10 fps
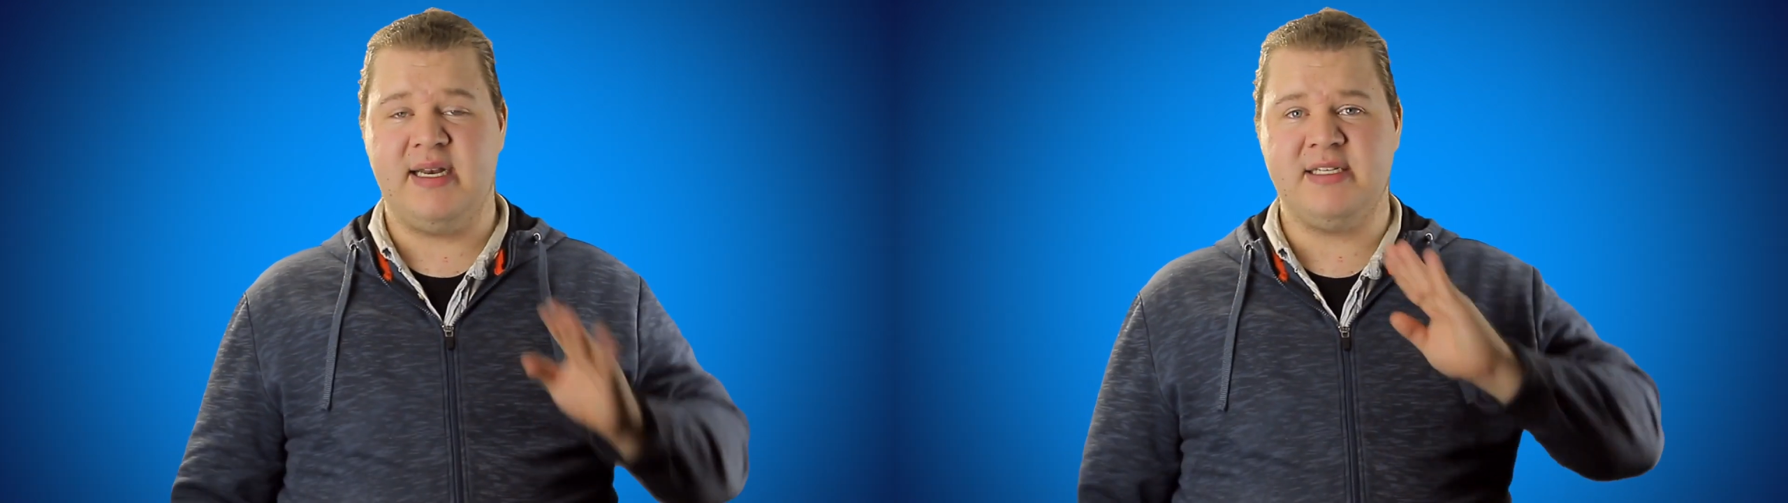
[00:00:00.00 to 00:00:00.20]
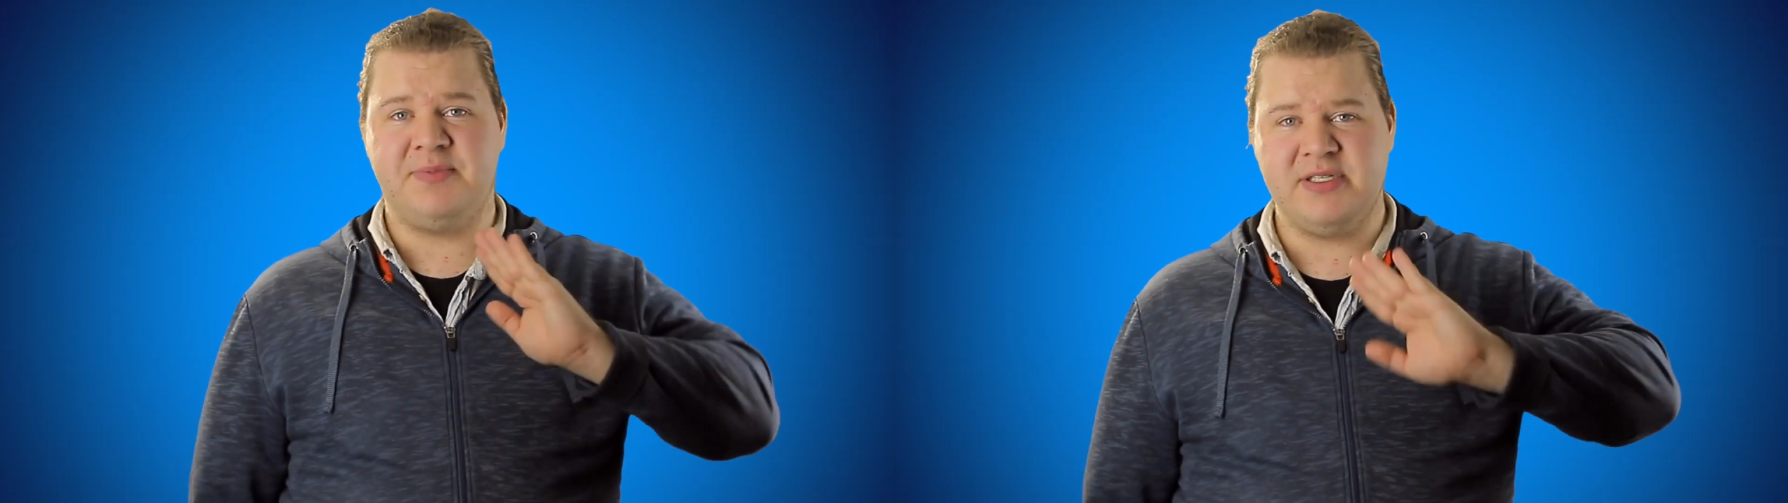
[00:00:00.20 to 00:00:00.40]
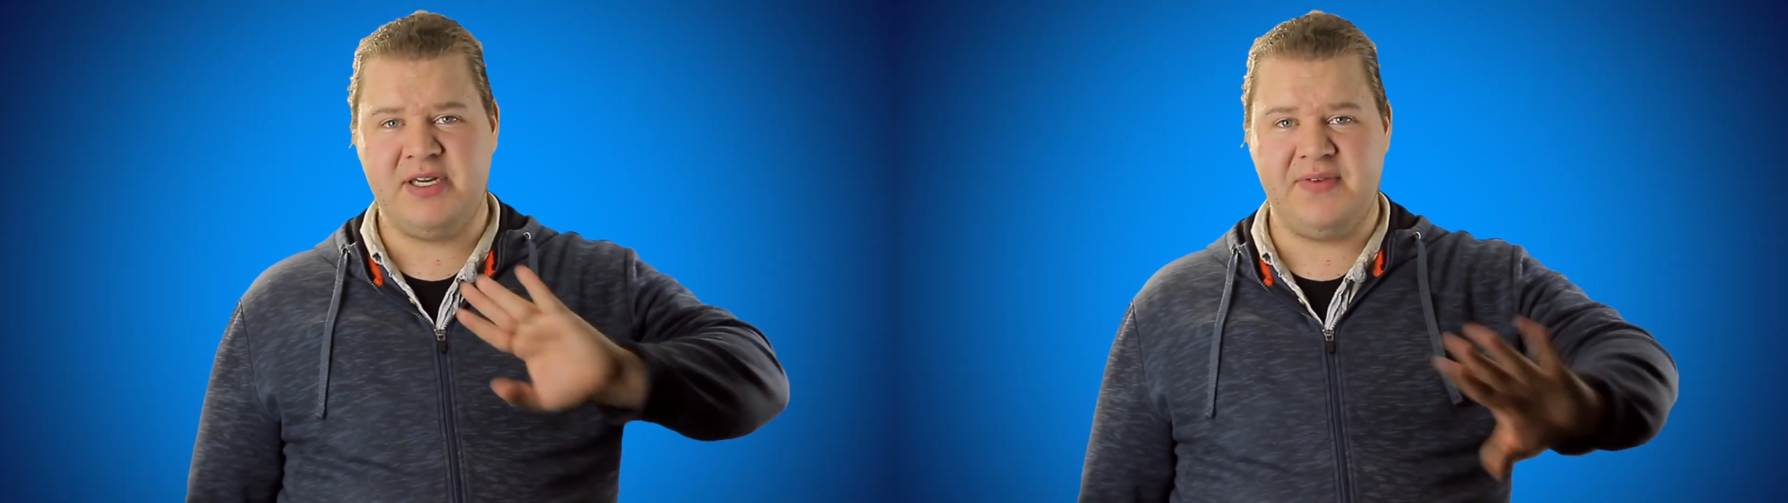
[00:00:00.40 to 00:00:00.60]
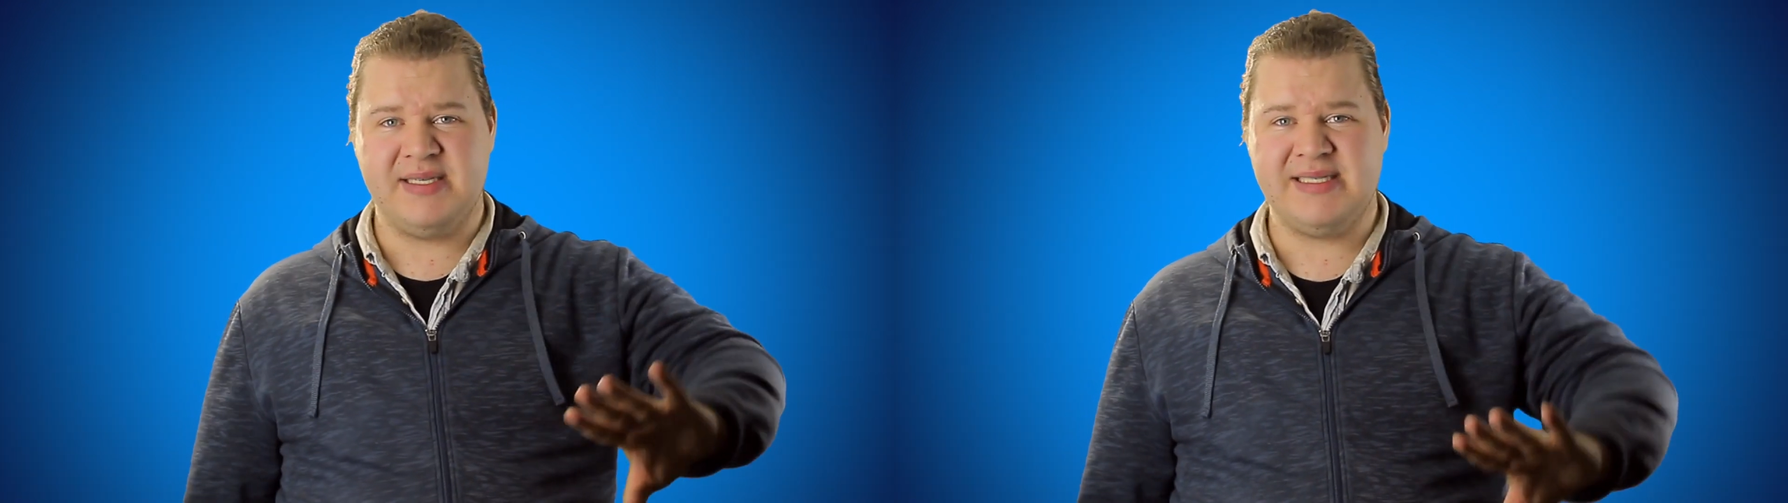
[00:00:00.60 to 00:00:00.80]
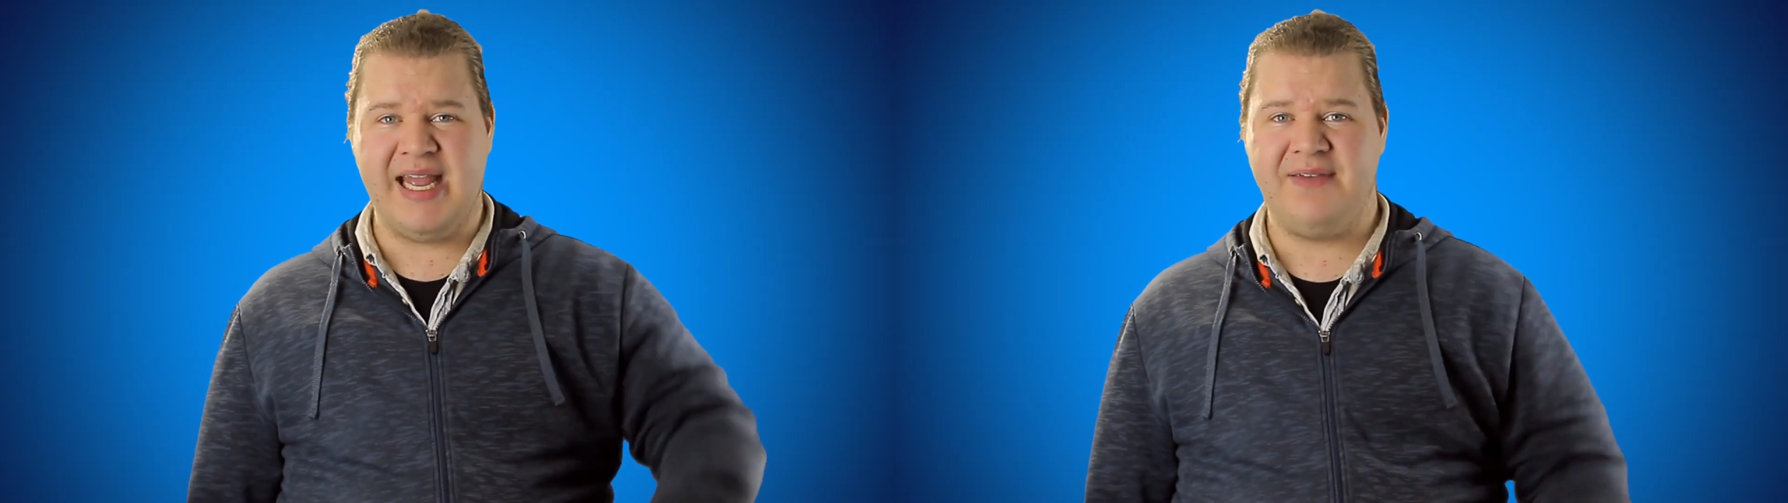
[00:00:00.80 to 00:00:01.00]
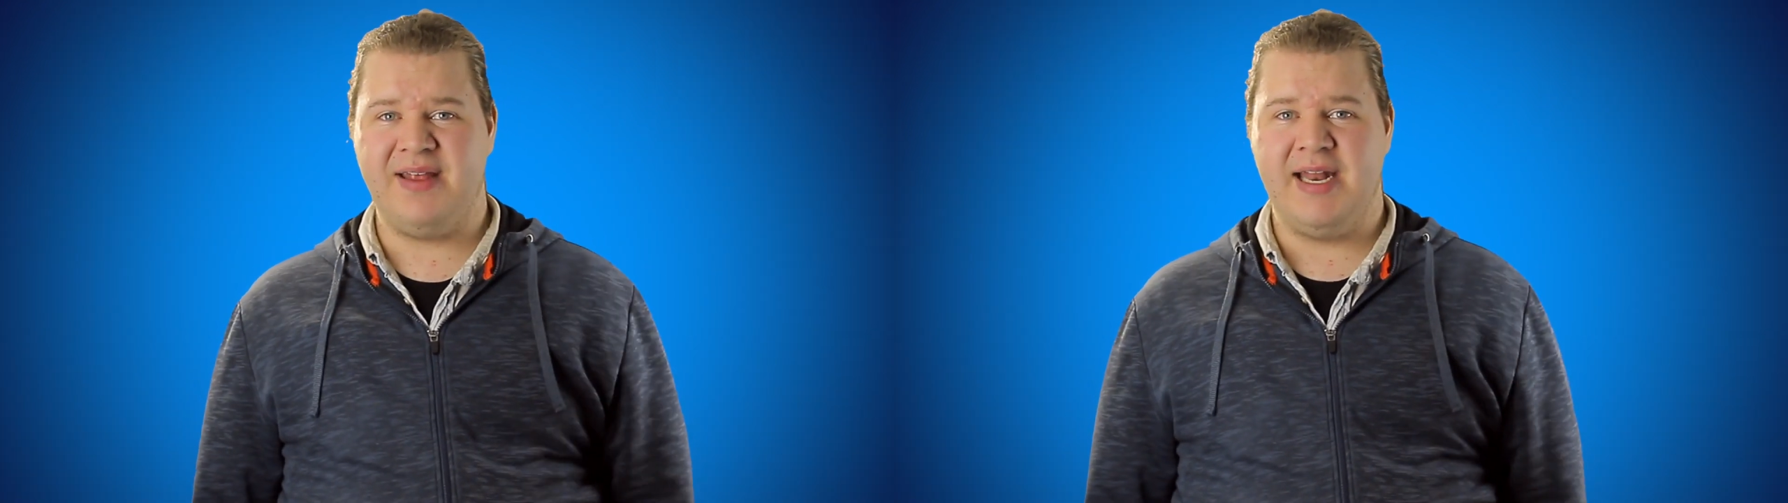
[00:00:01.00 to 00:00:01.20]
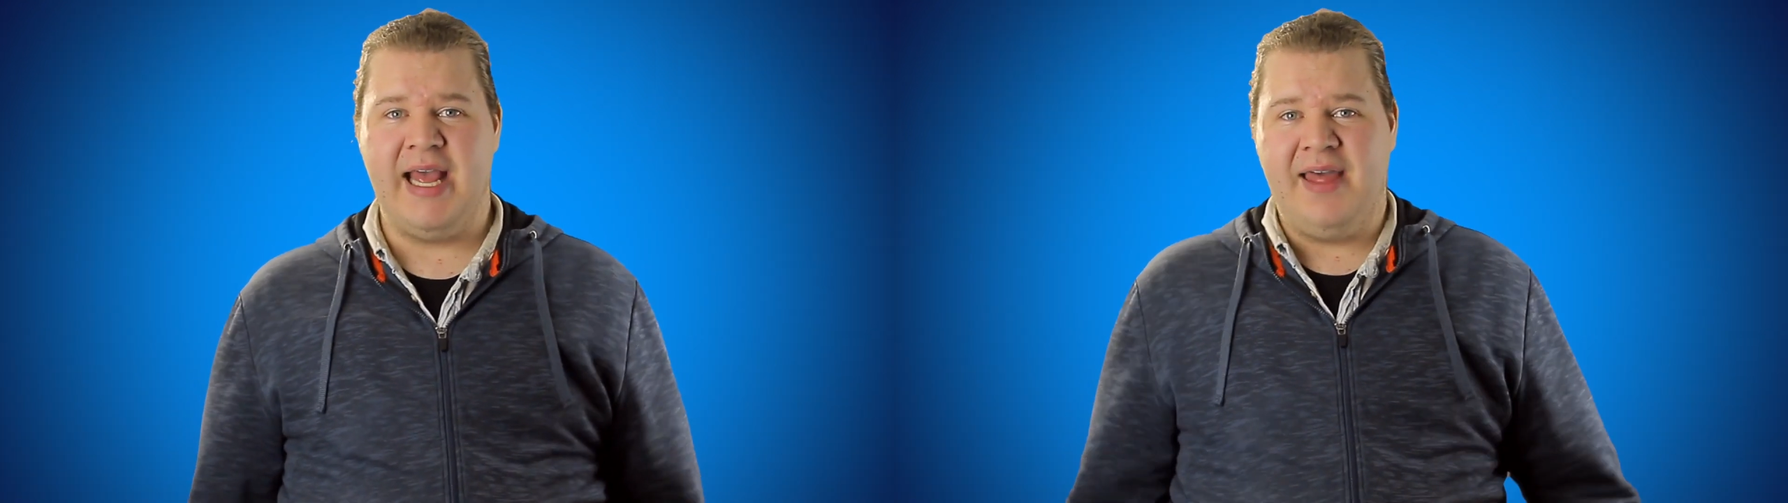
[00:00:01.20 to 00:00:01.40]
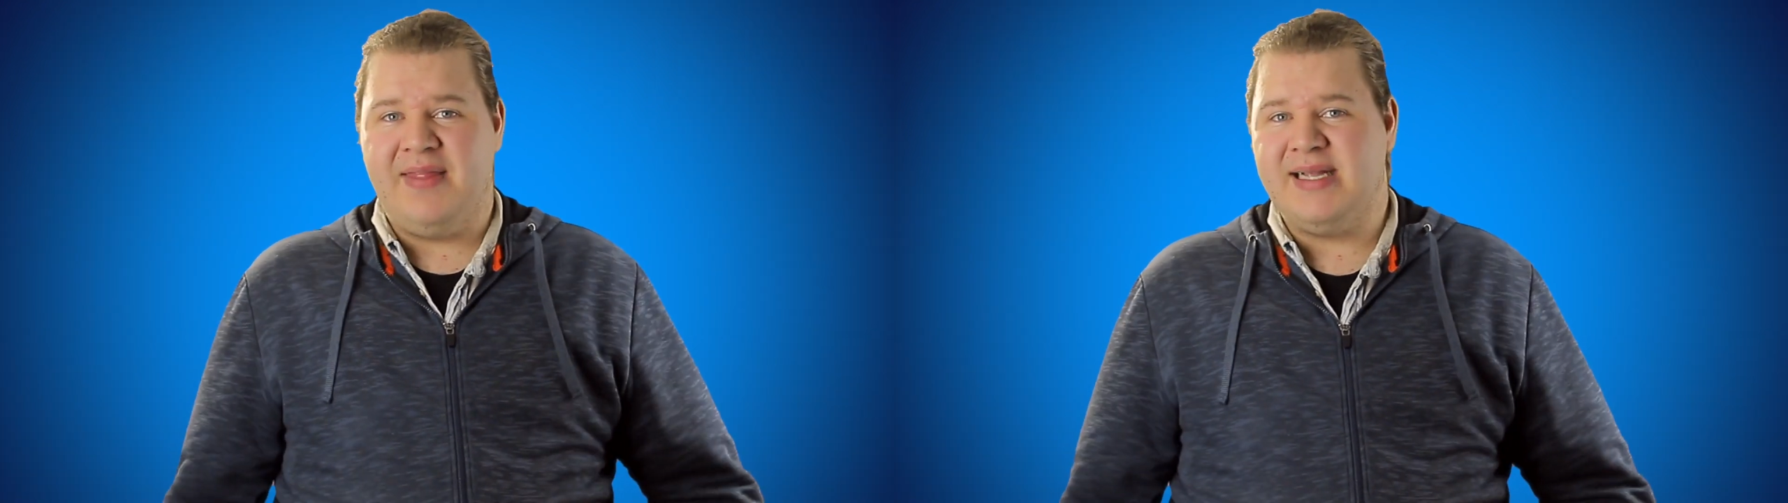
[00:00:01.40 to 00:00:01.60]
And especially if you save it,
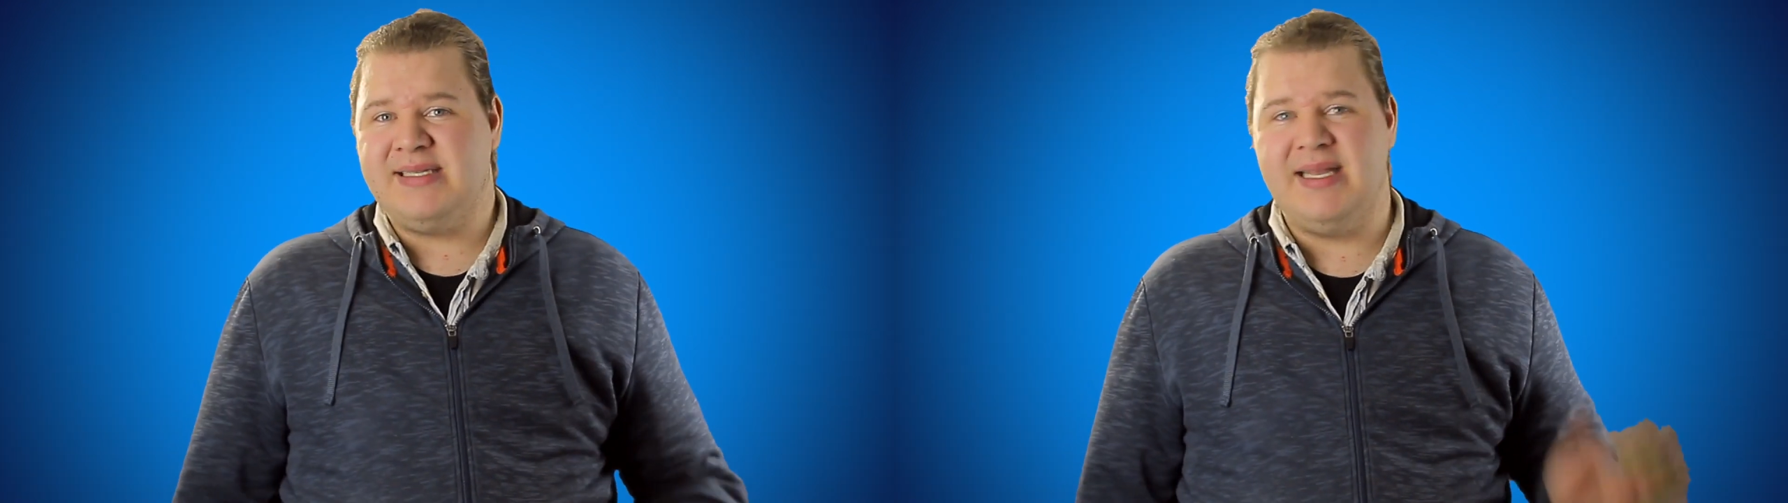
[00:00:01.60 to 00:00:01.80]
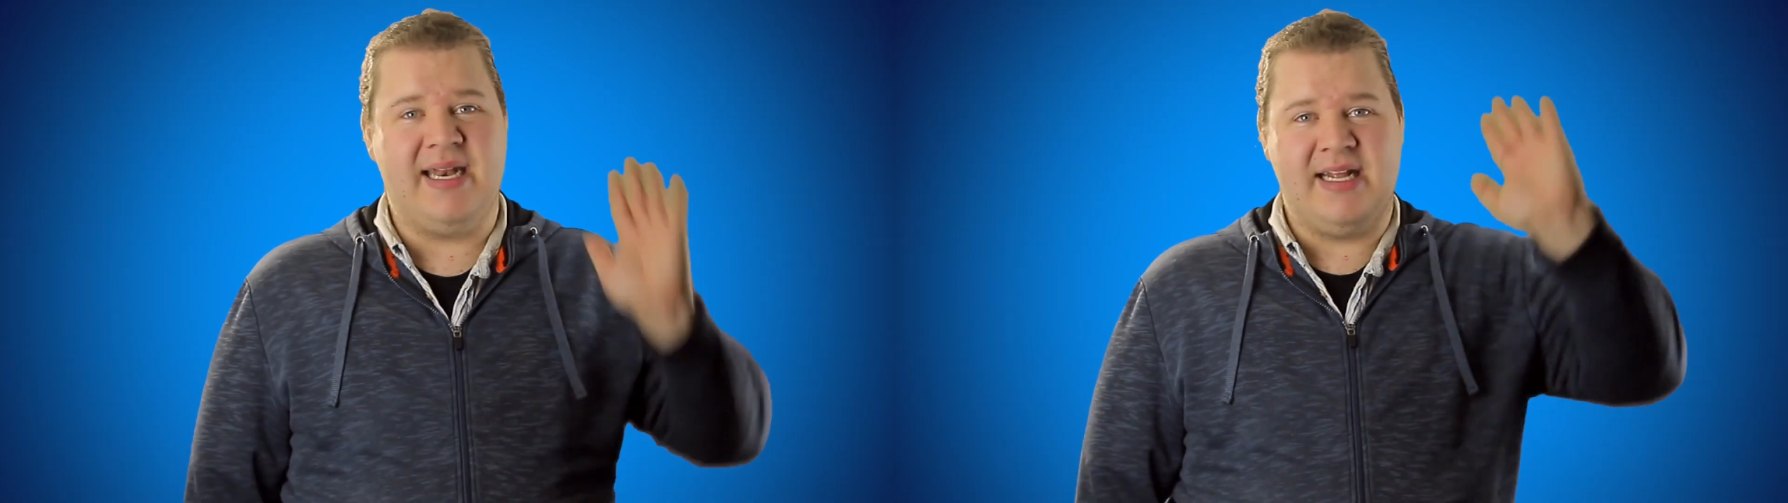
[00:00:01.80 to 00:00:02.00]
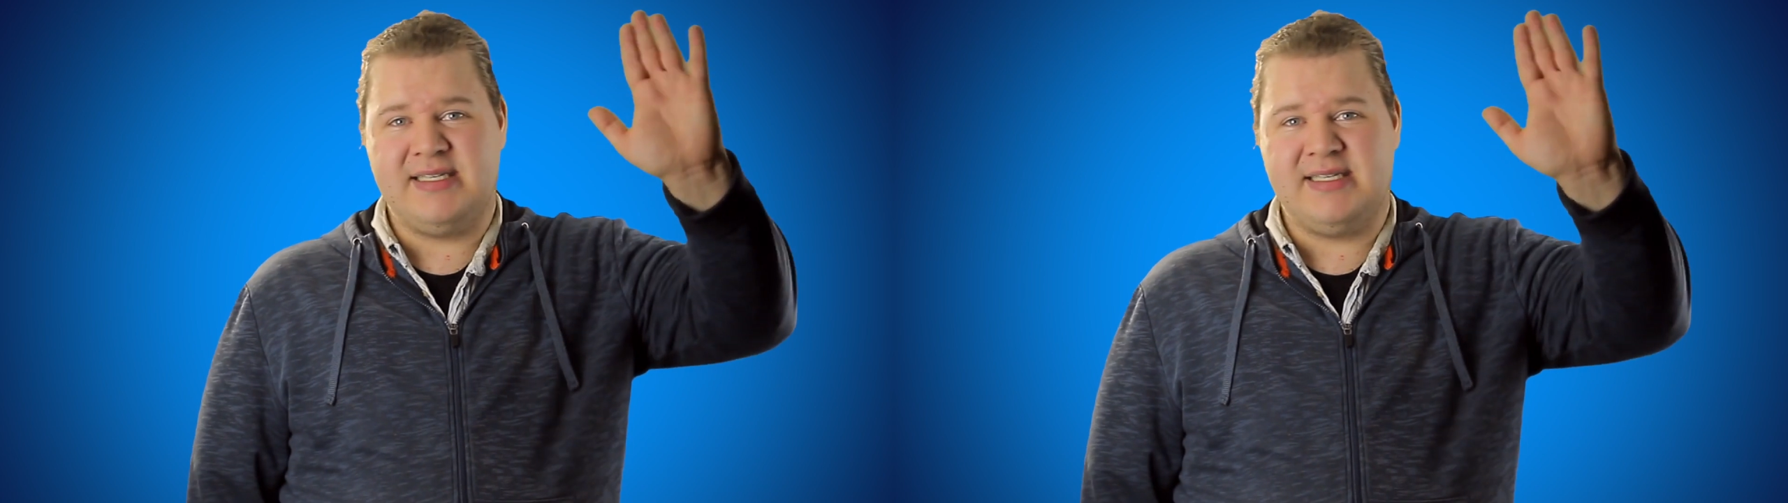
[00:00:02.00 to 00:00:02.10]
that's it.